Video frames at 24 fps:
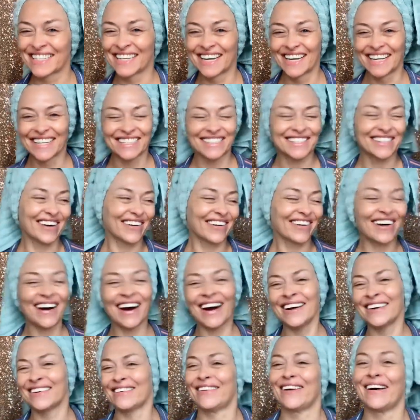So
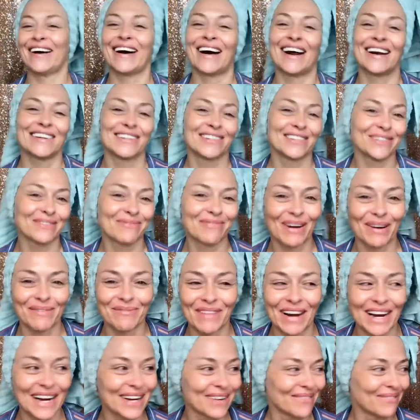I don't know how to do my
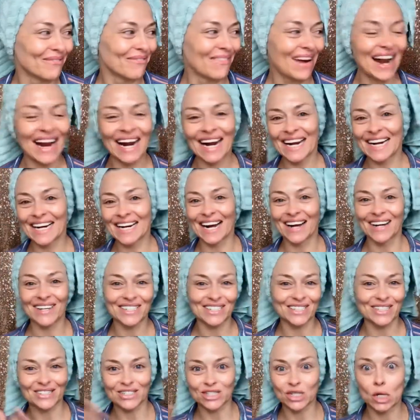makeup, man. I
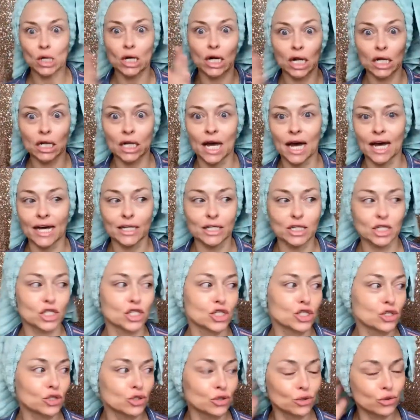just sort of like
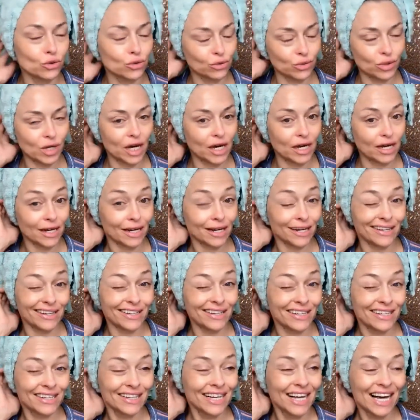do a
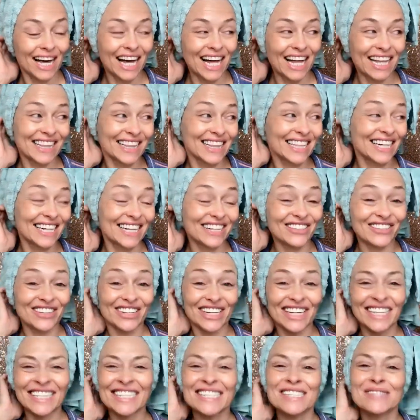little,
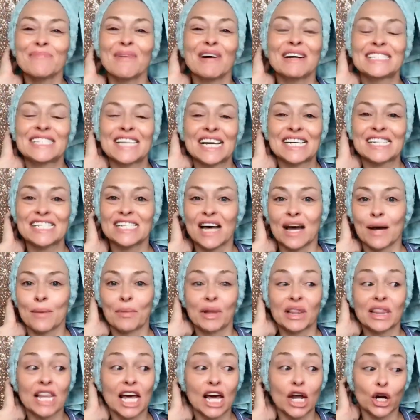and this is my daytime.
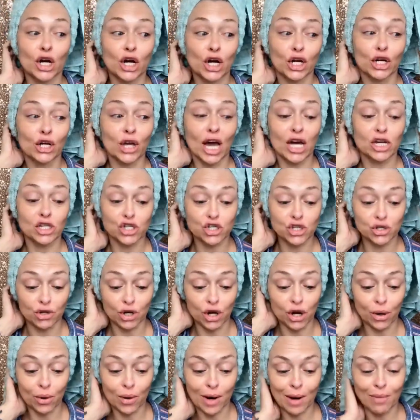And later, as you
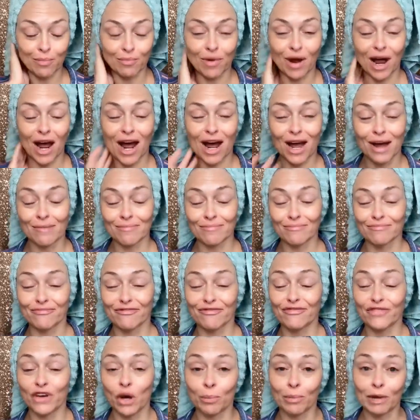know, I'm
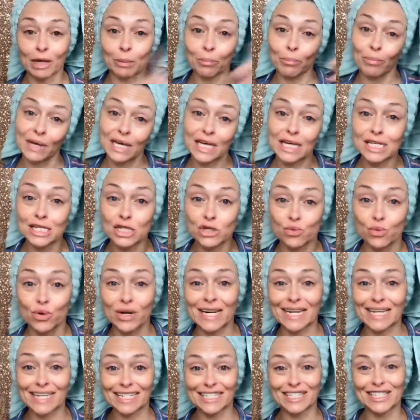filming Bees
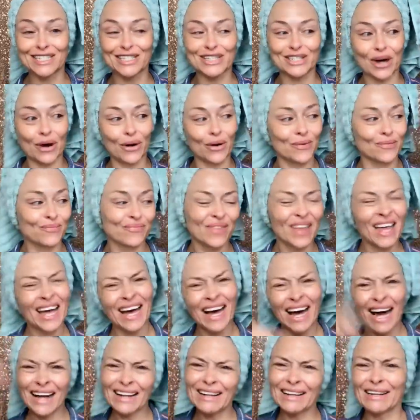Reads, so
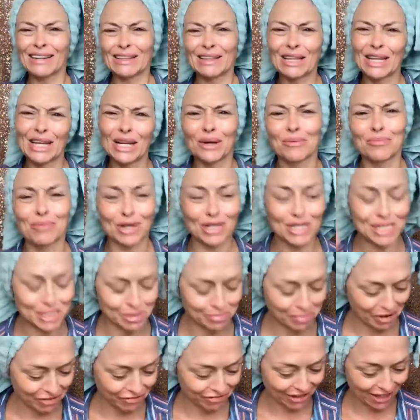I'll get a little more
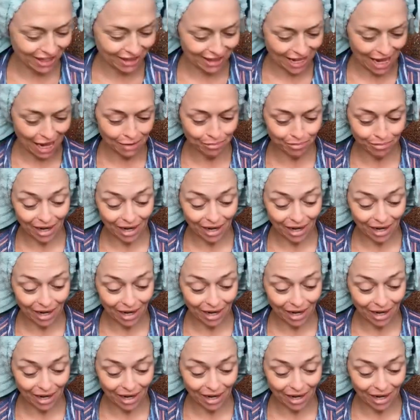spiffy then.